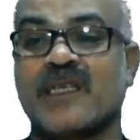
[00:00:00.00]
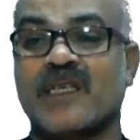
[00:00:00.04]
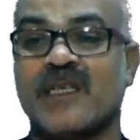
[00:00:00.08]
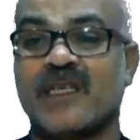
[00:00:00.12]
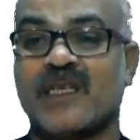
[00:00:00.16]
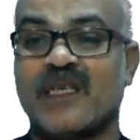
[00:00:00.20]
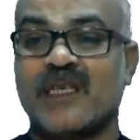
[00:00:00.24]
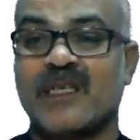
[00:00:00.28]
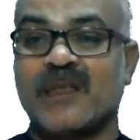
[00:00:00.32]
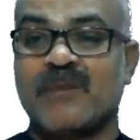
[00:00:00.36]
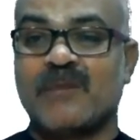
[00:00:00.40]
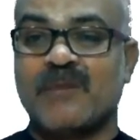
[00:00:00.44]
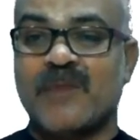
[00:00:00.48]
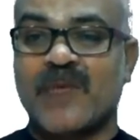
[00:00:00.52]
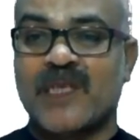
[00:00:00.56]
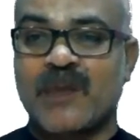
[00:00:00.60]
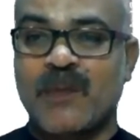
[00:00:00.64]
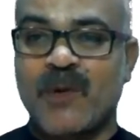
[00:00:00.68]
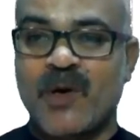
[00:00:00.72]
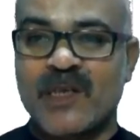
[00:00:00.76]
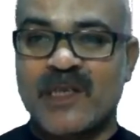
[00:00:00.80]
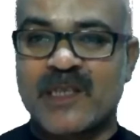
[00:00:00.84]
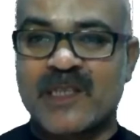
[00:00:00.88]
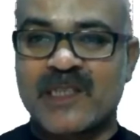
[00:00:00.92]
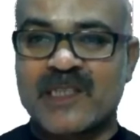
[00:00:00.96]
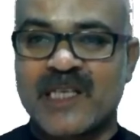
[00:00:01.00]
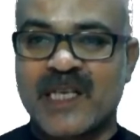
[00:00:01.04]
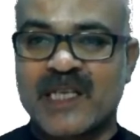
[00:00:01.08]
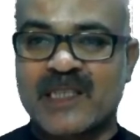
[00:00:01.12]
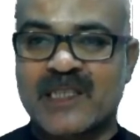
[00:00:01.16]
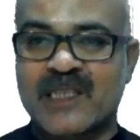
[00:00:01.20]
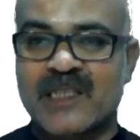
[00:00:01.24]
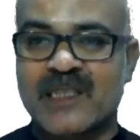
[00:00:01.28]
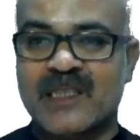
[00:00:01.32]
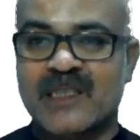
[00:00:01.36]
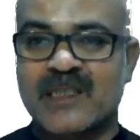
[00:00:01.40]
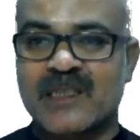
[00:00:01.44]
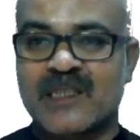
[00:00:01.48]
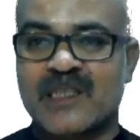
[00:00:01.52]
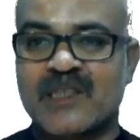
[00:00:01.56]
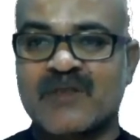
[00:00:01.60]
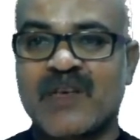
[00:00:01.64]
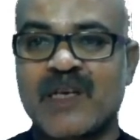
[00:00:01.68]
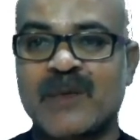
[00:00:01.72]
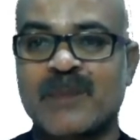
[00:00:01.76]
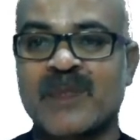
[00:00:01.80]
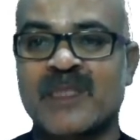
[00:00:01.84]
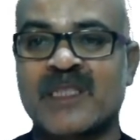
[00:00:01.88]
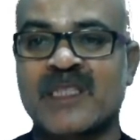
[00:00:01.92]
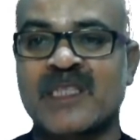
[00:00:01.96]
metabolic reaction,
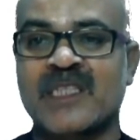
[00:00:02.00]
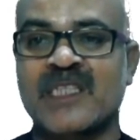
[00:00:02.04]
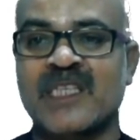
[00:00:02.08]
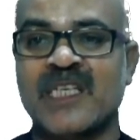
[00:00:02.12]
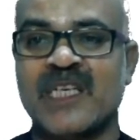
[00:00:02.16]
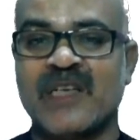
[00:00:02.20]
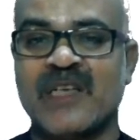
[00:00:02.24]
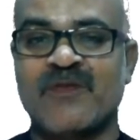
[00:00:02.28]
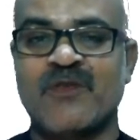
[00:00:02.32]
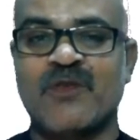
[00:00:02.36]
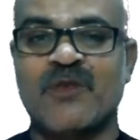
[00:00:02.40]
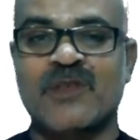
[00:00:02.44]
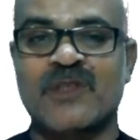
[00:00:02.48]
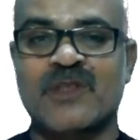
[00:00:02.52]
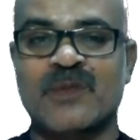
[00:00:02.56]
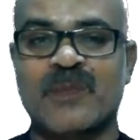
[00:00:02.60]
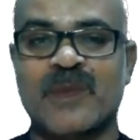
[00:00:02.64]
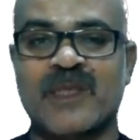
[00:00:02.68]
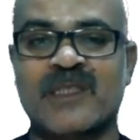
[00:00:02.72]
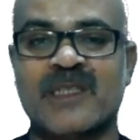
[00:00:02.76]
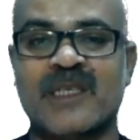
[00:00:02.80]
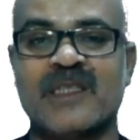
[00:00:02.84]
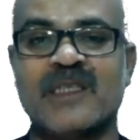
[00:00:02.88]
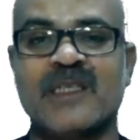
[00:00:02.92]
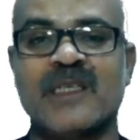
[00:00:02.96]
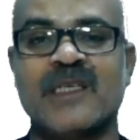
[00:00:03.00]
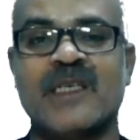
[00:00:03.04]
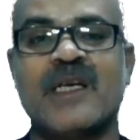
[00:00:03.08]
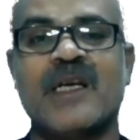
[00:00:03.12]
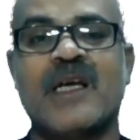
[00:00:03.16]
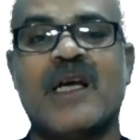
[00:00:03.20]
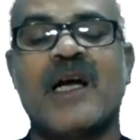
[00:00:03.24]
CYP3A4 especially,